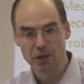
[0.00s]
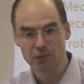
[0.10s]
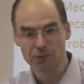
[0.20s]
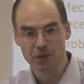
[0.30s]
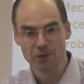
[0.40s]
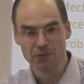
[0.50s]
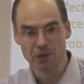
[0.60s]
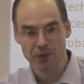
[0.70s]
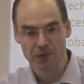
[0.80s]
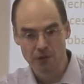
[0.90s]

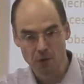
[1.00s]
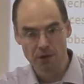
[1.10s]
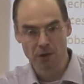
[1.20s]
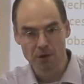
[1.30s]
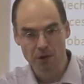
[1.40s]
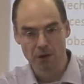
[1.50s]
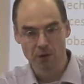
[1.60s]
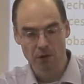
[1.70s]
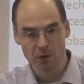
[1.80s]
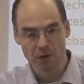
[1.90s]
If there's
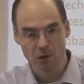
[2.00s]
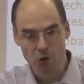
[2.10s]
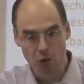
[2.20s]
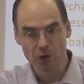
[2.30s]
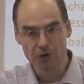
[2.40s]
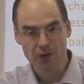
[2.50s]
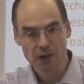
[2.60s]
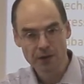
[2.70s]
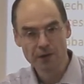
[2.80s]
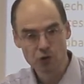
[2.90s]
no cause,
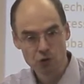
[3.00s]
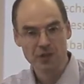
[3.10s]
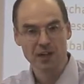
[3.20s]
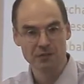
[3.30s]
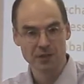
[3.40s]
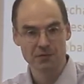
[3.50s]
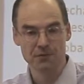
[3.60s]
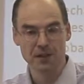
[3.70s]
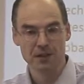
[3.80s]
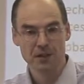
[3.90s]
then you shouldn't have an
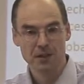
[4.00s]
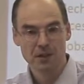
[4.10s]
effect.